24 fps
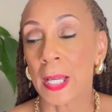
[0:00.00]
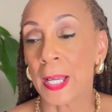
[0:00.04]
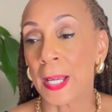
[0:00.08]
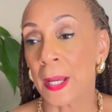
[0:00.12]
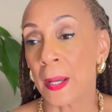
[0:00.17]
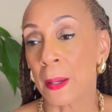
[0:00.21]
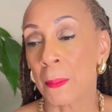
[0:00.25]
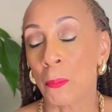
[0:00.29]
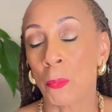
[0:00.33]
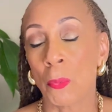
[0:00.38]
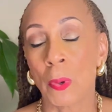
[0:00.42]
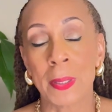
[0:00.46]

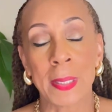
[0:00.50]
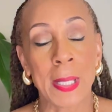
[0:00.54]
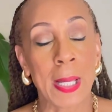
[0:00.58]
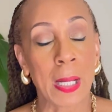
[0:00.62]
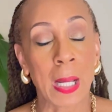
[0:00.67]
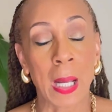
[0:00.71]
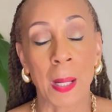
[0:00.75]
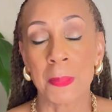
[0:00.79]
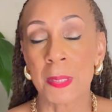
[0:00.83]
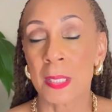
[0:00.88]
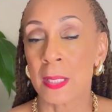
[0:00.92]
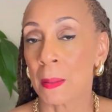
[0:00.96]
One that
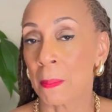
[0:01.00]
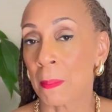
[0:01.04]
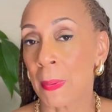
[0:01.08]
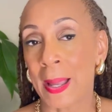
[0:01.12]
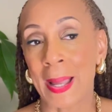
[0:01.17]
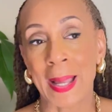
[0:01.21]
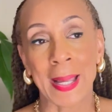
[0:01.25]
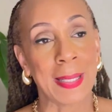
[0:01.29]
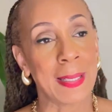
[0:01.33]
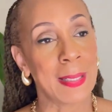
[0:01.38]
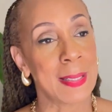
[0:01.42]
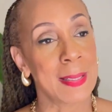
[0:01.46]
comes to
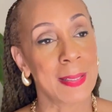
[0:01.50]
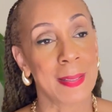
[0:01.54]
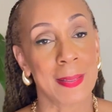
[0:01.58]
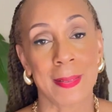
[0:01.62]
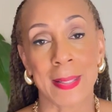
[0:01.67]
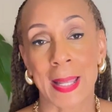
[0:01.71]
mind is